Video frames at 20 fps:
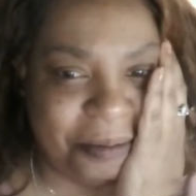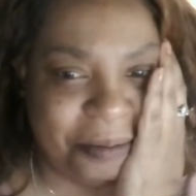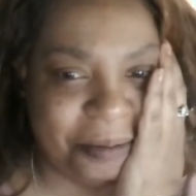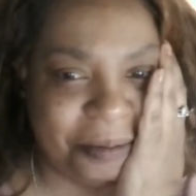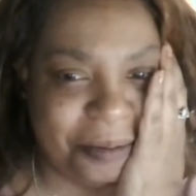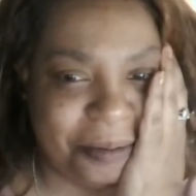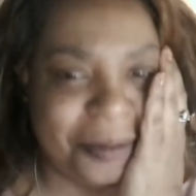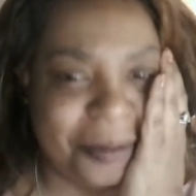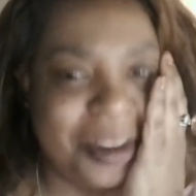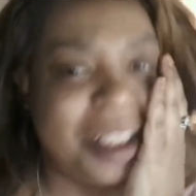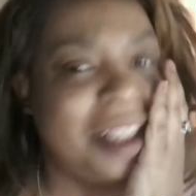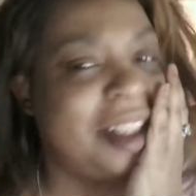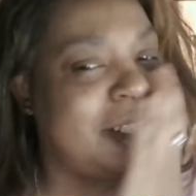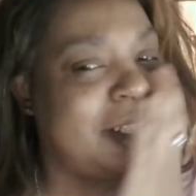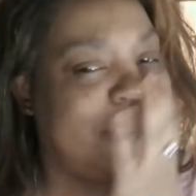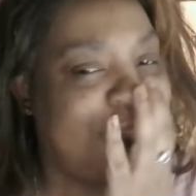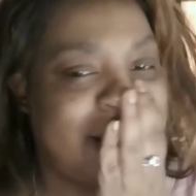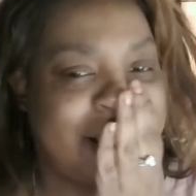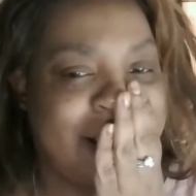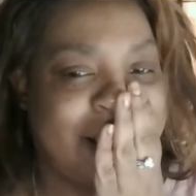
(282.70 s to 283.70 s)
It's a
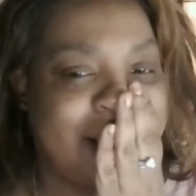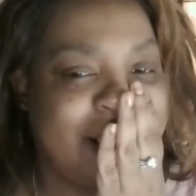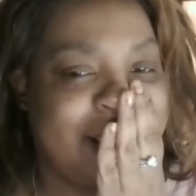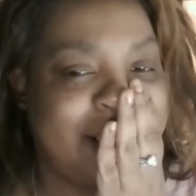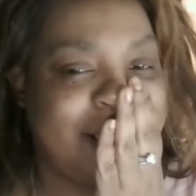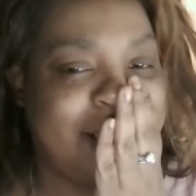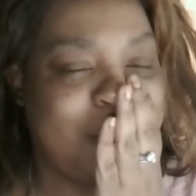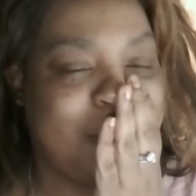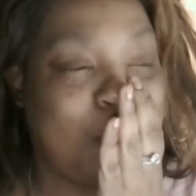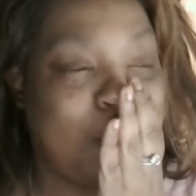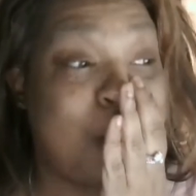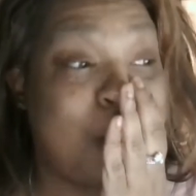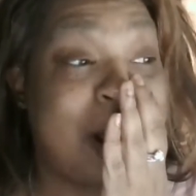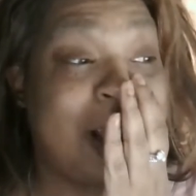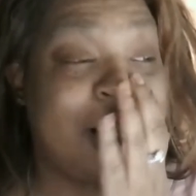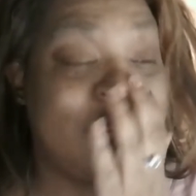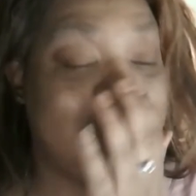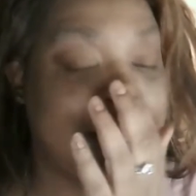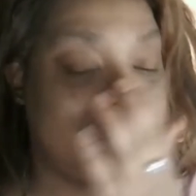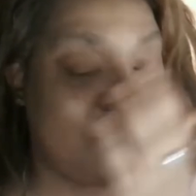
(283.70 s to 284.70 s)
lot.
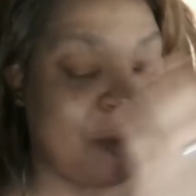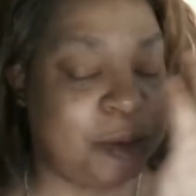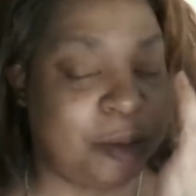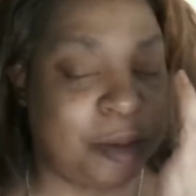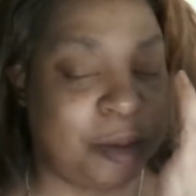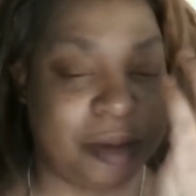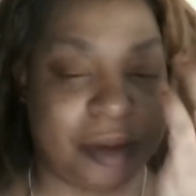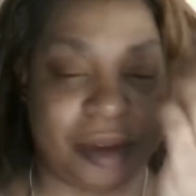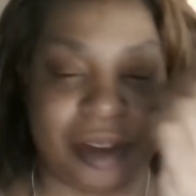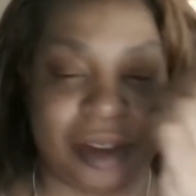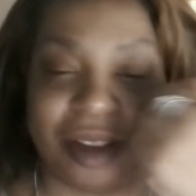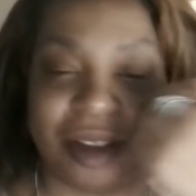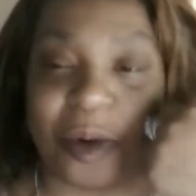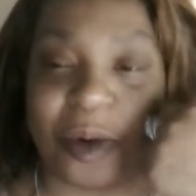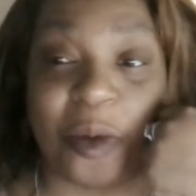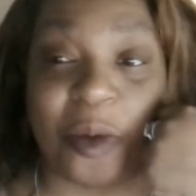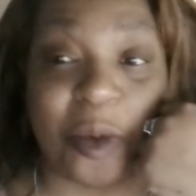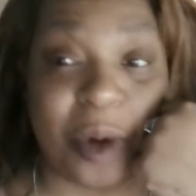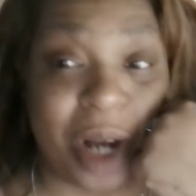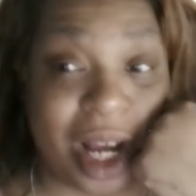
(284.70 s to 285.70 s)

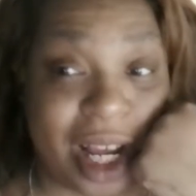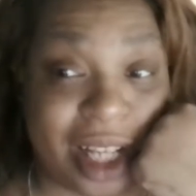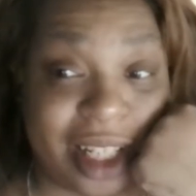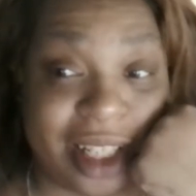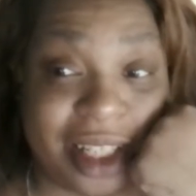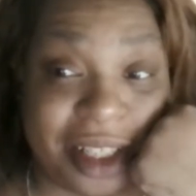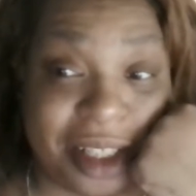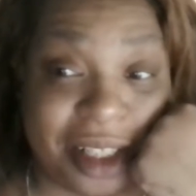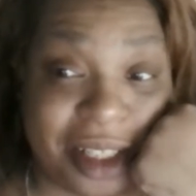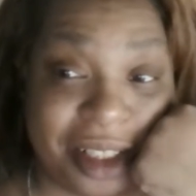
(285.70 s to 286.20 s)
Why, sir?